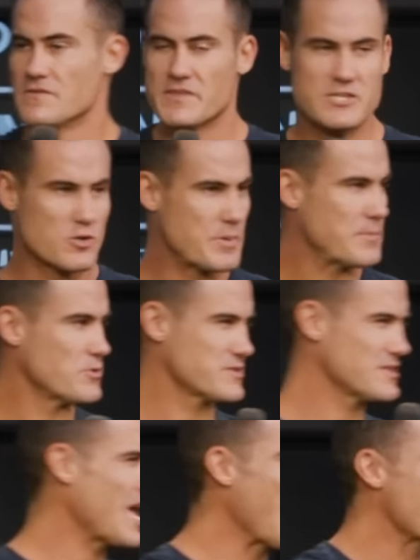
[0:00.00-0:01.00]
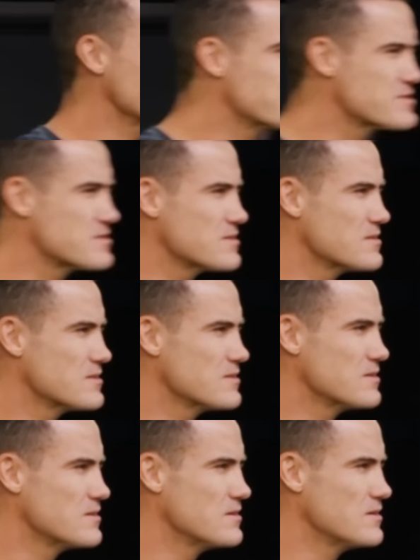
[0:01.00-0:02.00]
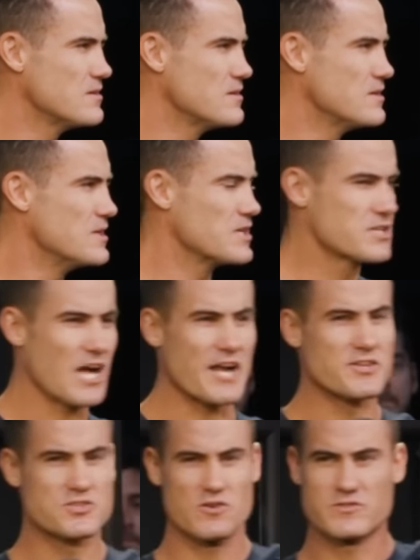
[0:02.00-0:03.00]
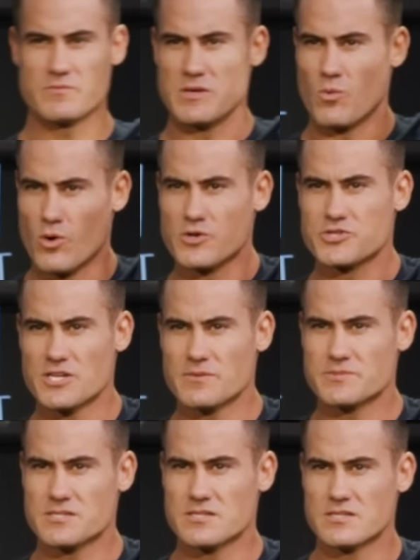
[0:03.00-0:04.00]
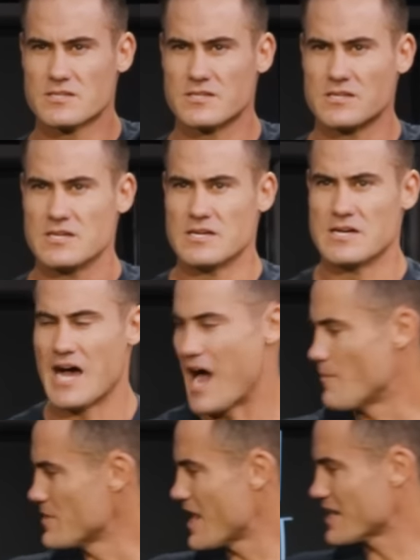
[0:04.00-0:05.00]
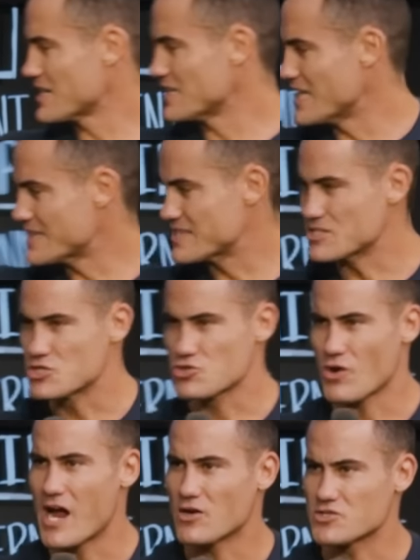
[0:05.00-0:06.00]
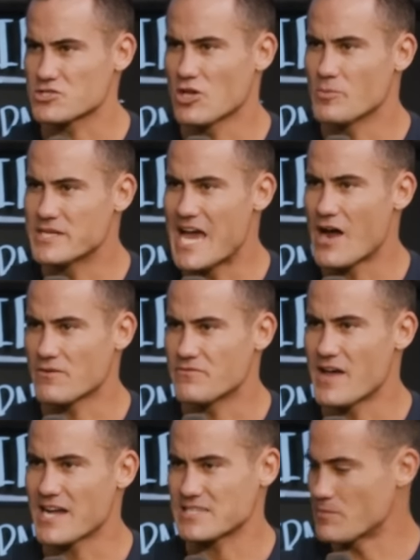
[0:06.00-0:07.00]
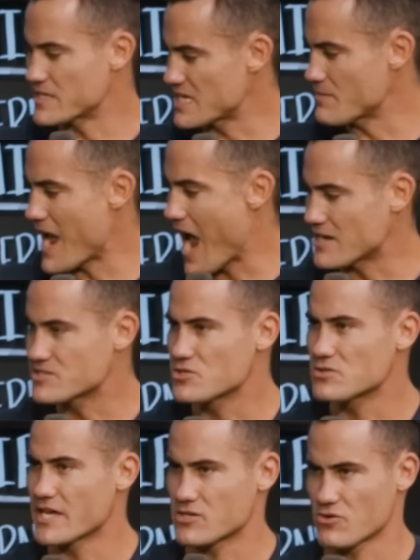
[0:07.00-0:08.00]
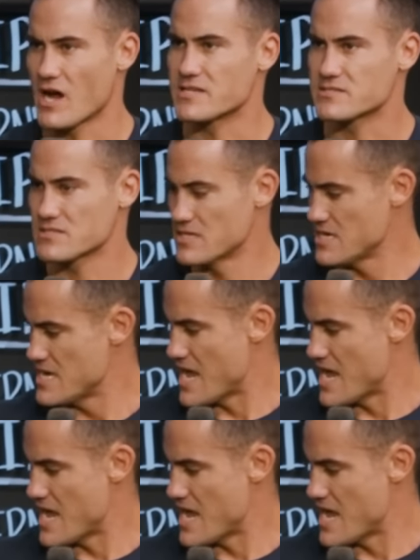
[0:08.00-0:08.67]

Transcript: These are people's lives. God deserves to be worshiped. I'm not gonna let this trial slow me down. In fact, I'm gonna get my attitude like Christ.